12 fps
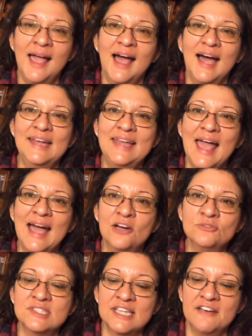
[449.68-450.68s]
An
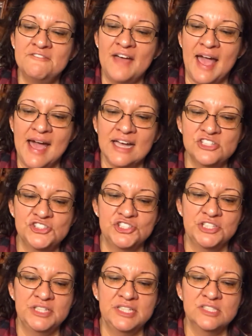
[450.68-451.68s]
ounce of
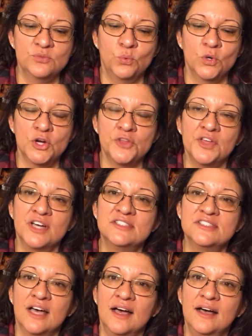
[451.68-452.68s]
action is worth a
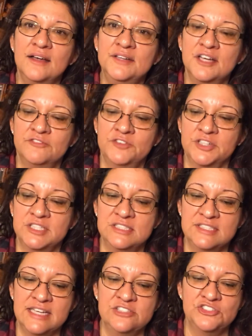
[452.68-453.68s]
ton of good
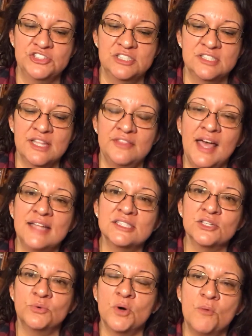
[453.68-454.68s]
intentions. And that's
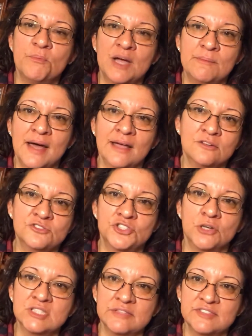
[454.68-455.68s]
a quote by Michael
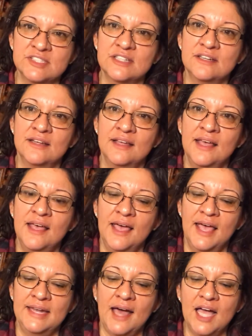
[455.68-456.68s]
Josephson.
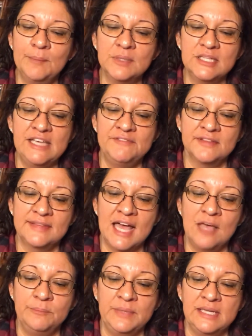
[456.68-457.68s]
And I believe
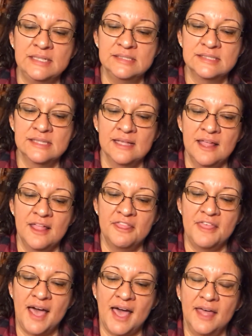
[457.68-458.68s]
that means
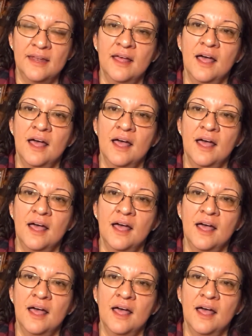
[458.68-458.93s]
that